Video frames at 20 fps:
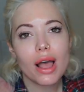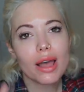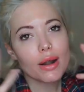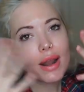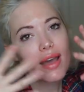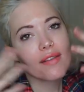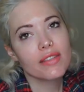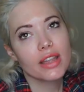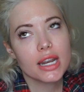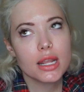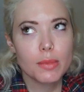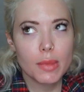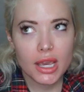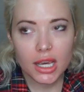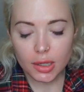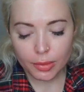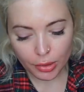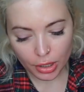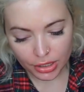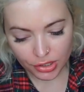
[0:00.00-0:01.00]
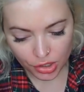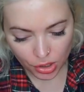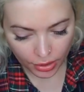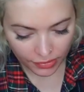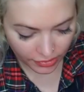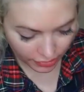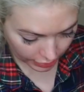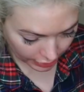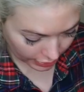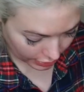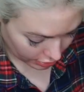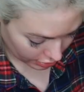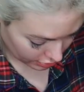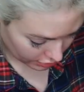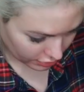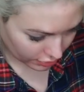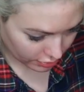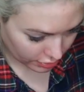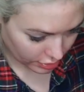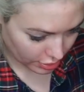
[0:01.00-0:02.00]
I don't have any makeup on, so you have to like,
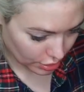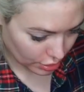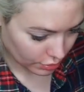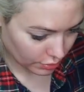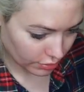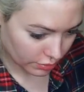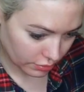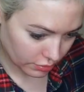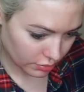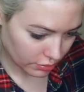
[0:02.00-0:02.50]
you know,